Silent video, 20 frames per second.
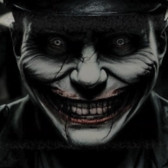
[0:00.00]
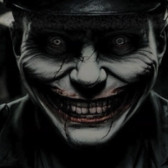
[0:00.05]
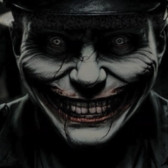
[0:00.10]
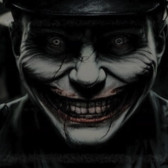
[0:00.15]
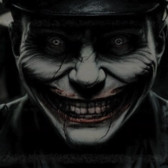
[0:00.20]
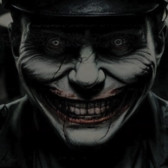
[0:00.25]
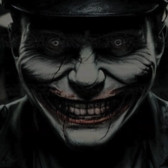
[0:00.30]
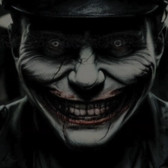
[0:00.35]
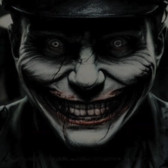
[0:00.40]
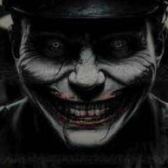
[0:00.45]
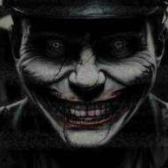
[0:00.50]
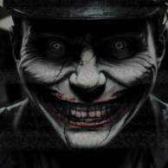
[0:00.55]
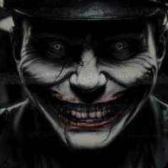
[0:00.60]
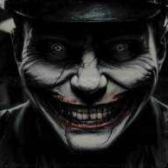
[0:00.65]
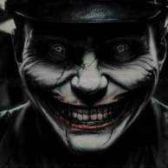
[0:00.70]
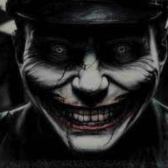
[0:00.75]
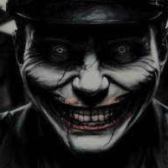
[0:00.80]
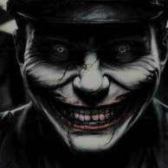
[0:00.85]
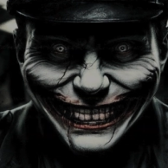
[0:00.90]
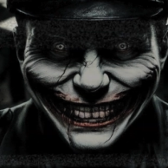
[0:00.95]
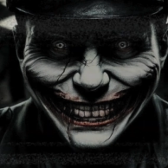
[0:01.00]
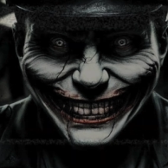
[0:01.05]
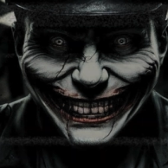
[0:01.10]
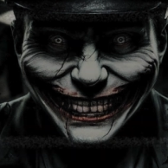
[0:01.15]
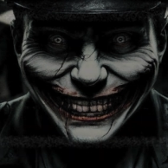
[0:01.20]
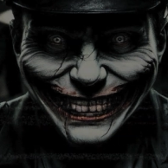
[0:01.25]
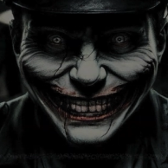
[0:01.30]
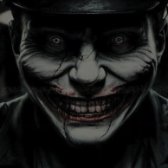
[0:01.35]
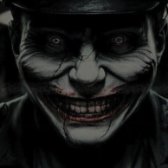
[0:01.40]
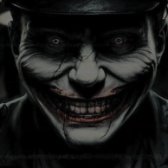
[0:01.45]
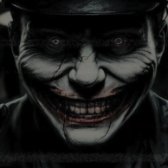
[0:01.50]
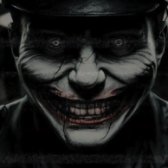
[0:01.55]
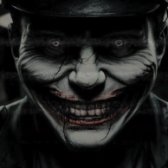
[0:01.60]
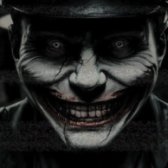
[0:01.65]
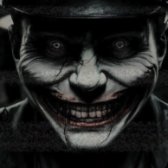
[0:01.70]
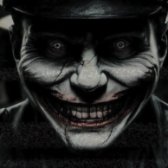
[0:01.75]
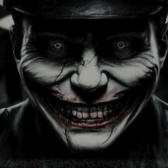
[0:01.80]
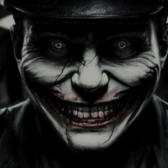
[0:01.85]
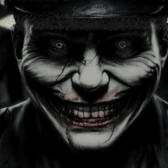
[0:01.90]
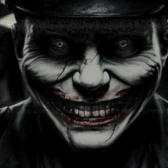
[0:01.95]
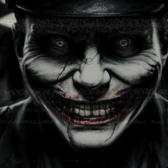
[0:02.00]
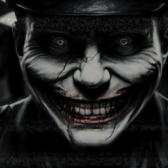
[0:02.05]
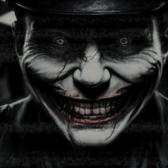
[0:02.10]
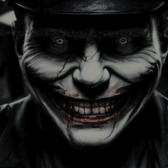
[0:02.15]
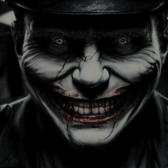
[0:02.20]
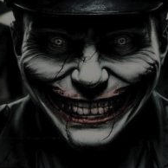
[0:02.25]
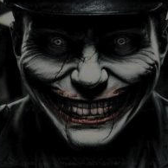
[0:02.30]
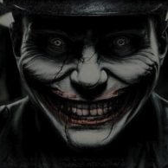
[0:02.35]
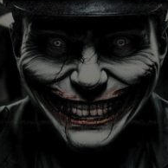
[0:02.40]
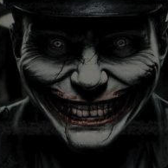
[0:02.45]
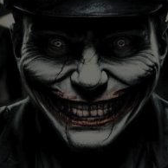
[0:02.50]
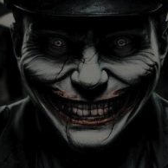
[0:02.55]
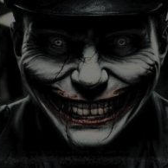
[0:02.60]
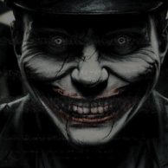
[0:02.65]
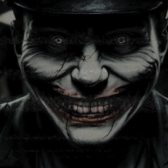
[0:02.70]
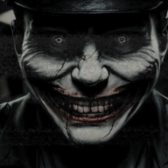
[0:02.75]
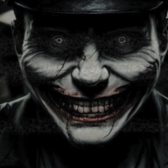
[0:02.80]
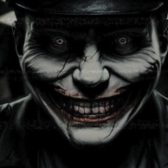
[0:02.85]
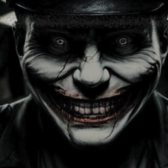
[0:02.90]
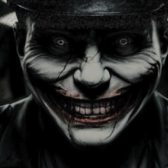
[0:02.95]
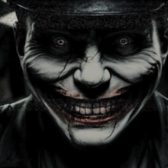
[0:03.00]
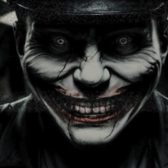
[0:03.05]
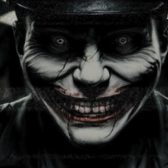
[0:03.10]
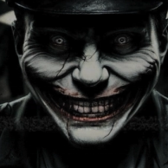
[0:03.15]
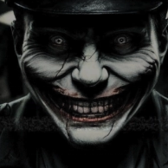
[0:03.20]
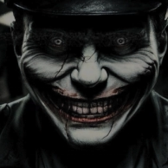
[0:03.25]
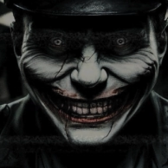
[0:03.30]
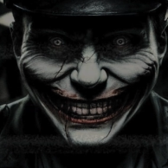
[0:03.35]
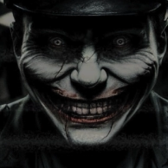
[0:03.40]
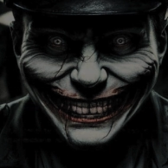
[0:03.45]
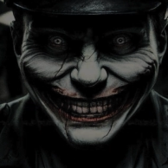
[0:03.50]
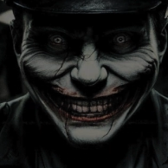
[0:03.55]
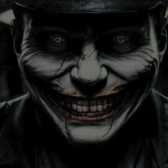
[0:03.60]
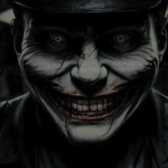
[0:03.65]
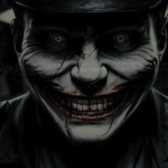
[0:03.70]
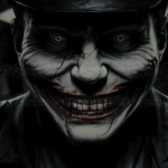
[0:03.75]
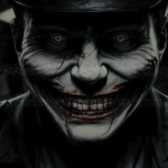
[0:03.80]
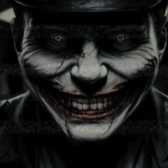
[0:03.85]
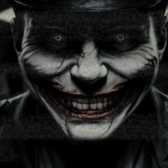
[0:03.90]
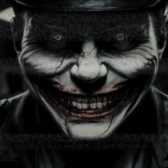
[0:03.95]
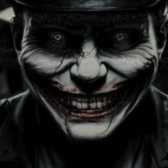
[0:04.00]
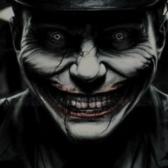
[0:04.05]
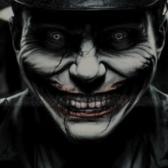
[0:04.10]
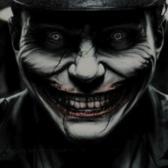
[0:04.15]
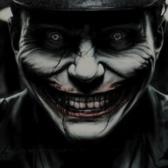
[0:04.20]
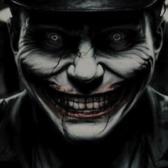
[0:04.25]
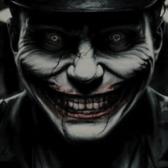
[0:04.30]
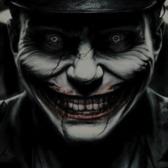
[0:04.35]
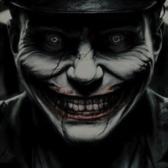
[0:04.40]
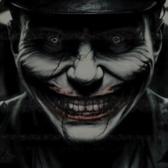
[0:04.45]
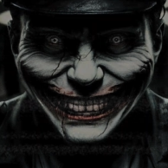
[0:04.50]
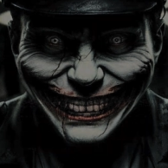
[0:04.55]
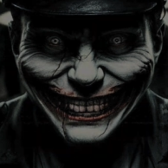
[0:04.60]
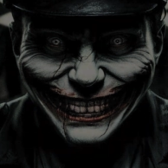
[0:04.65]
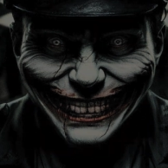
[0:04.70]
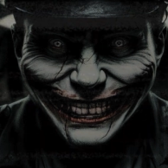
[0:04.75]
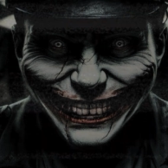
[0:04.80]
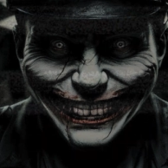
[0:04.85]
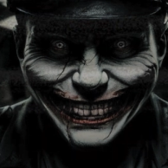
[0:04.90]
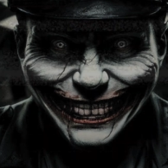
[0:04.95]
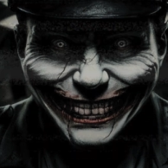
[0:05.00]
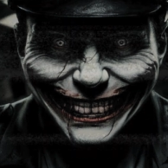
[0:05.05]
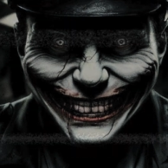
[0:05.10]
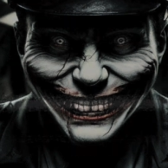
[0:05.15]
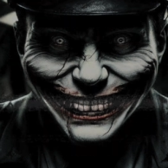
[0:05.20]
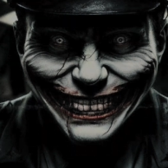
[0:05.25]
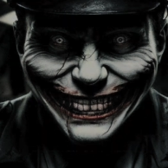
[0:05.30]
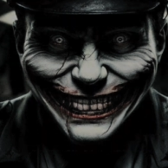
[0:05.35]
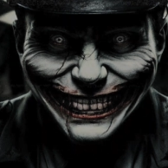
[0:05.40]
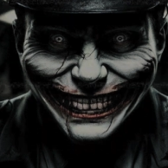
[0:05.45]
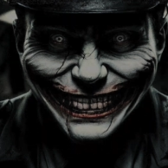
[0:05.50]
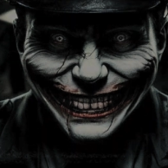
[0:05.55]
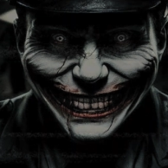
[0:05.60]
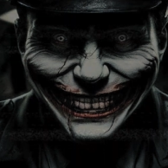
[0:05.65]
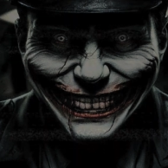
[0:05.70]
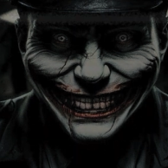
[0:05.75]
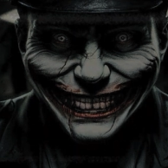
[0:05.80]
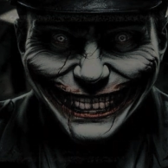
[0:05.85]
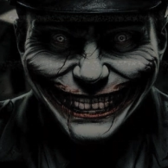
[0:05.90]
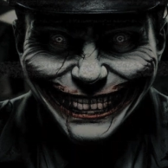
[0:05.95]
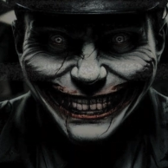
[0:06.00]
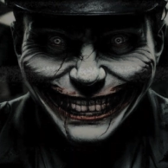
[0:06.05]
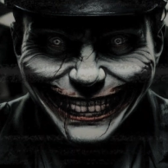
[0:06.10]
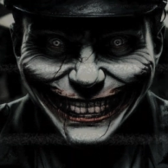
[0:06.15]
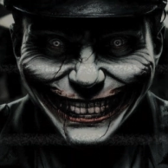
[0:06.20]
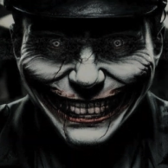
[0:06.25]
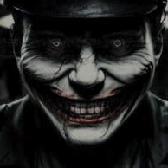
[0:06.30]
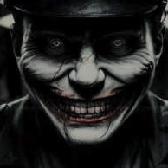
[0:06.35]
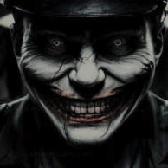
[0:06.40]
Nothing moved in the stillness. Come on, dude. You gotta get to the other platform before the train arrives.